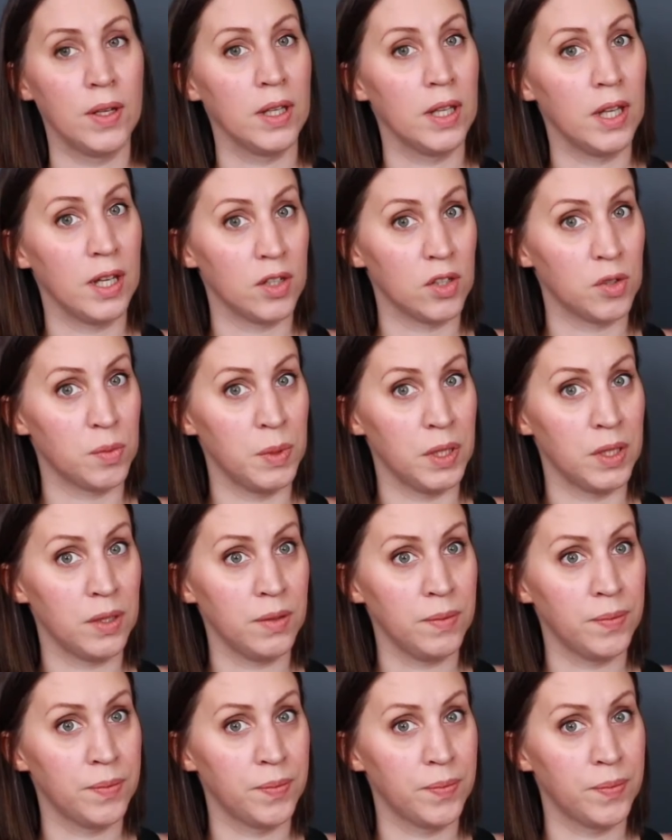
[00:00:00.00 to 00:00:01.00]

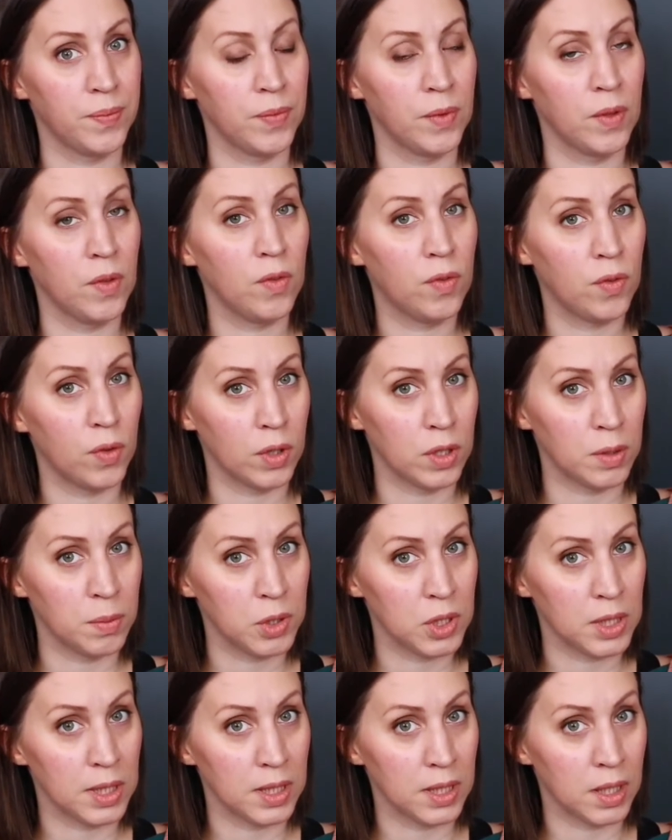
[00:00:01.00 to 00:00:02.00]
cashmere,
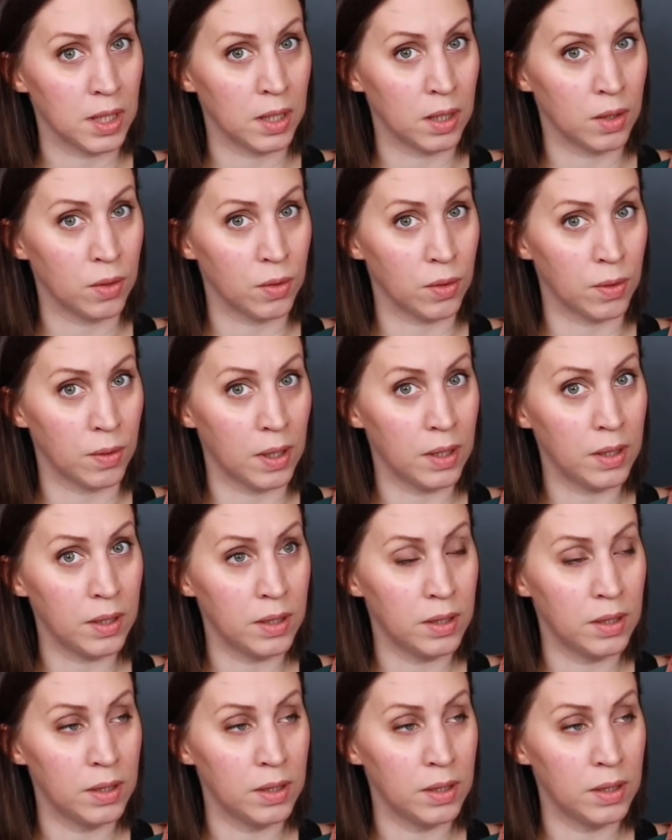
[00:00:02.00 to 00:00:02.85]
40% angora,